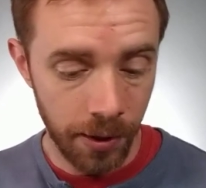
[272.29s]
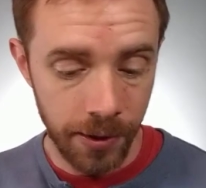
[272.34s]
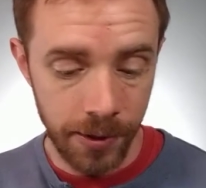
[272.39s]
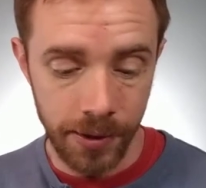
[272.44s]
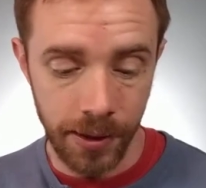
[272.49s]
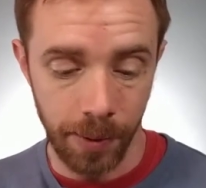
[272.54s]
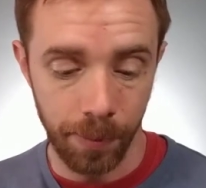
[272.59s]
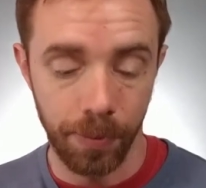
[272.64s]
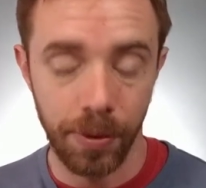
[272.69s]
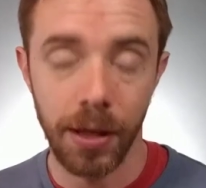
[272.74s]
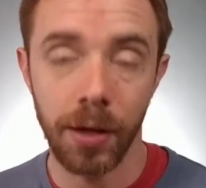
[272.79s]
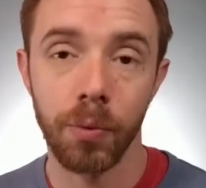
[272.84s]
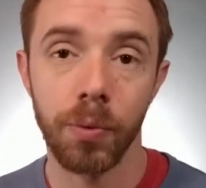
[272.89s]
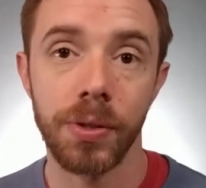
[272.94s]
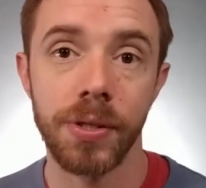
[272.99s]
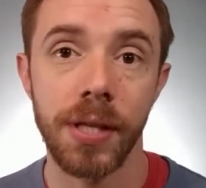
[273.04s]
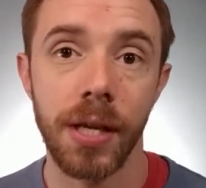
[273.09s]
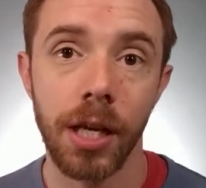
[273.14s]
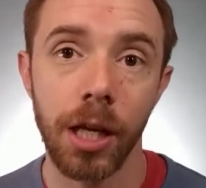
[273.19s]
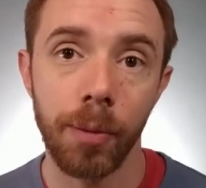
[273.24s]
Same thing
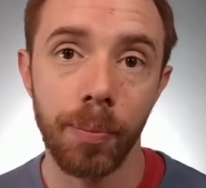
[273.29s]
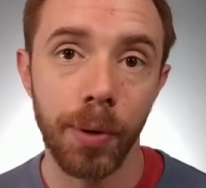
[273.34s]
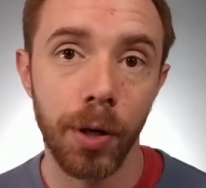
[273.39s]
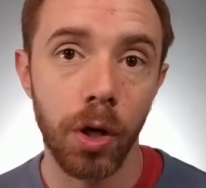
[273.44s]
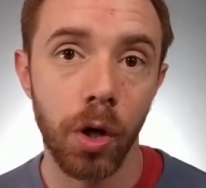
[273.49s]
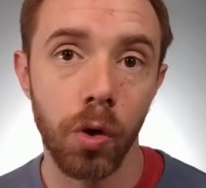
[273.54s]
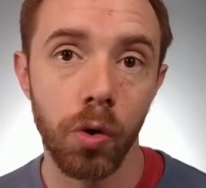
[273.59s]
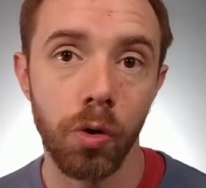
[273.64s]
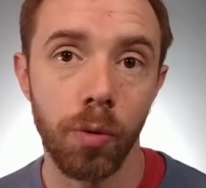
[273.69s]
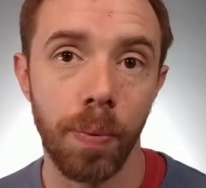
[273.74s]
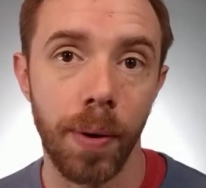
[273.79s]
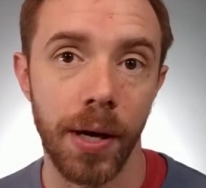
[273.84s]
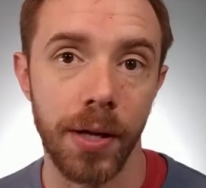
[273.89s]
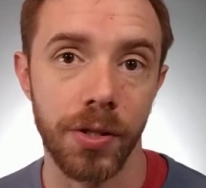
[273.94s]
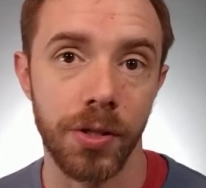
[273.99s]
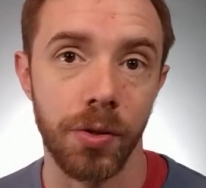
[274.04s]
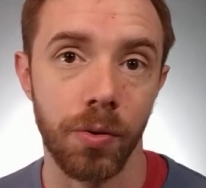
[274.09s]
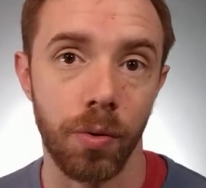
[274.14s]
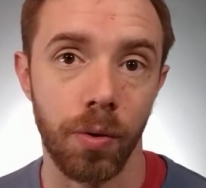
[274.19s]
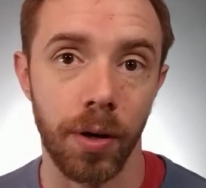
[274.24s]
with setting up a code
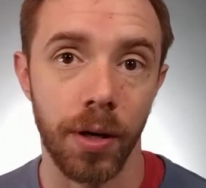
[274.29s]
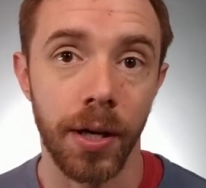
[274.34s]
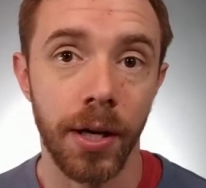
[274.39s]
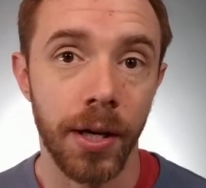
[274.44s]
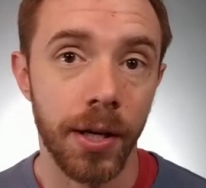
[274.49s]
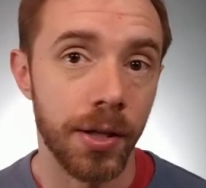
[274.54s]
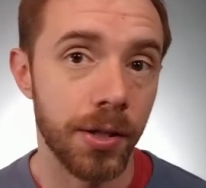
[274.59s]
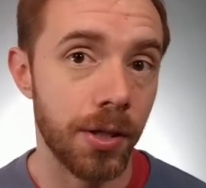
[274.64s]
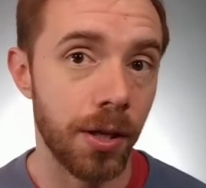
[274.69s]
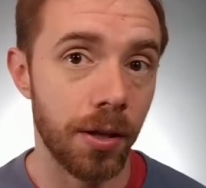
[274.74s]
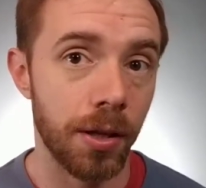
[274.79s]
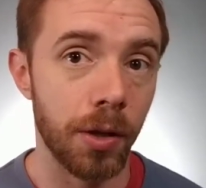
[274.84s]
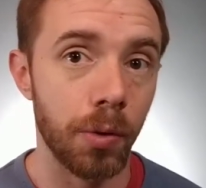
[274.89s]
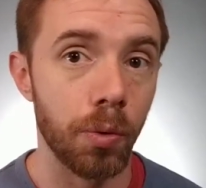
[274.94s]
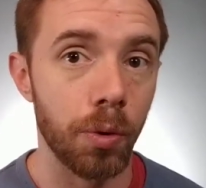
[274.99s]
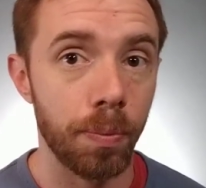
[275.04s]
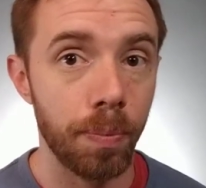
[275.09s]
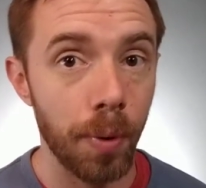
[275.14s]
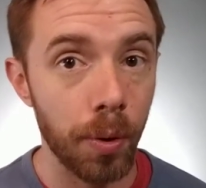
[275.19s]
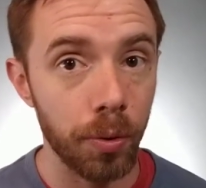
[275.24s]
repository. Something
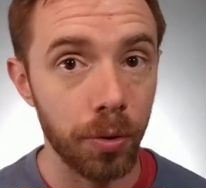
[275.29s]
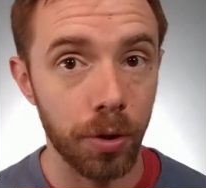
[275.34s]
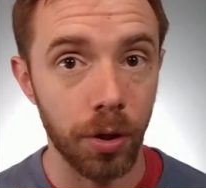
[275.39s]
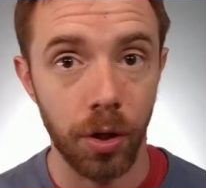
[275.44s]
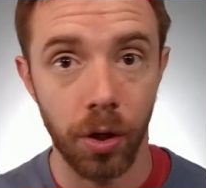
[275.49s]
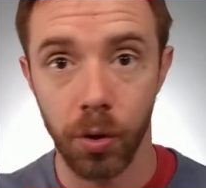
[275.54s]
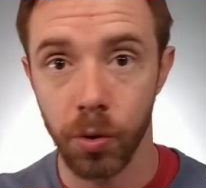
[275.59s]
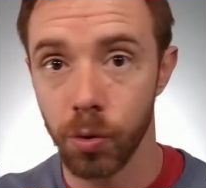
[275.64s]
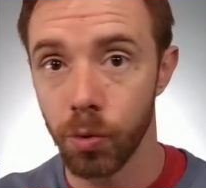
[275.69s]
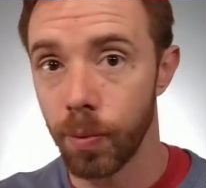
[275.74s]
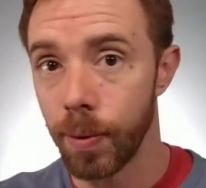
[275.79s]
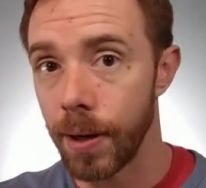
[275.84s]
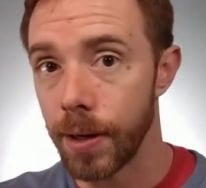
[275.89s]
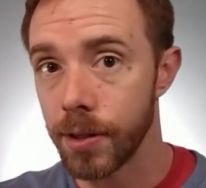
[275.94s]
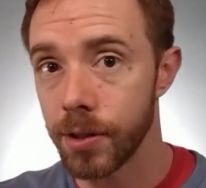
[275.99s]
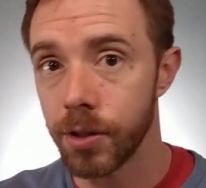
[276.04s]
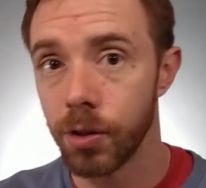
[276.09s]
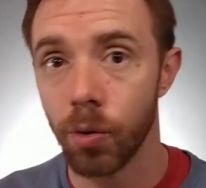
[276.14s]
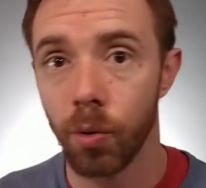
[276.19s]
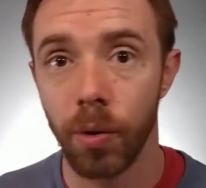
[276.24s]
with both the code
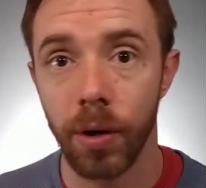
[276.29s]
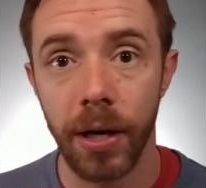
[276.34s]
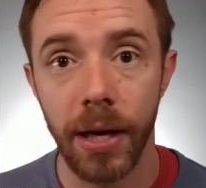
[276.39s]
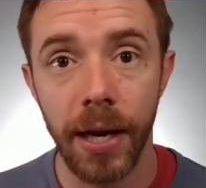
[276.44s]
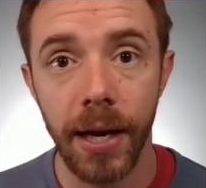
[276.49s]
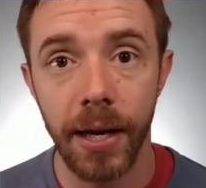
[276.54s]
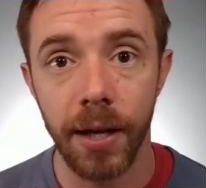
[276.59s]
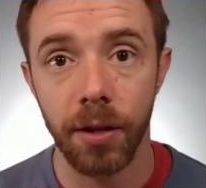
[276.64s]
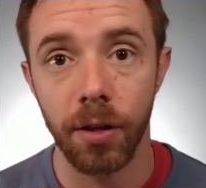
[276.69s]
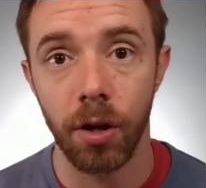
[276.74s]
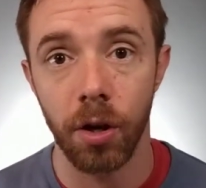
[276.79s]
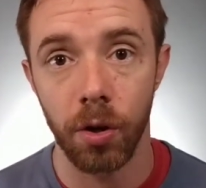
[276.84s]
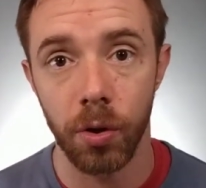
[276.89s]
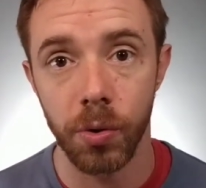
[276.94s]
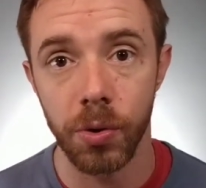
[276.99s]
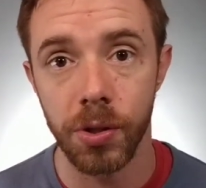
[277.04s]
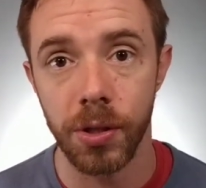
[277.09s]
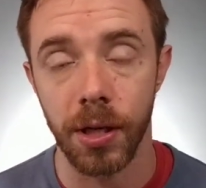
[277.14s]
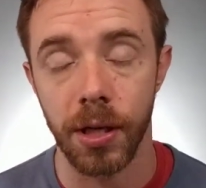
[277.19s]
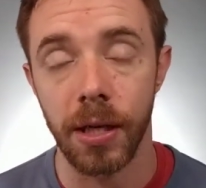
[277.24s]
repository and the
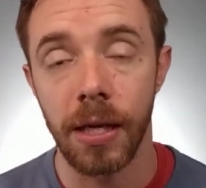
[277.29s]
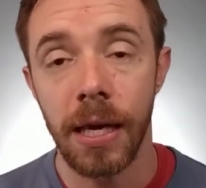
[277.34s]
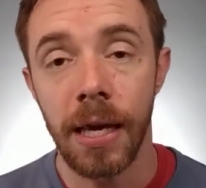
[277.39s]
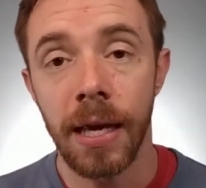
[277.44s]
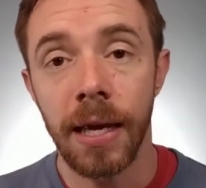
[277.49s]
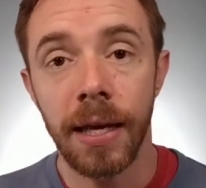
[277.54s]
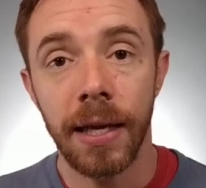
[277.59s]
hosting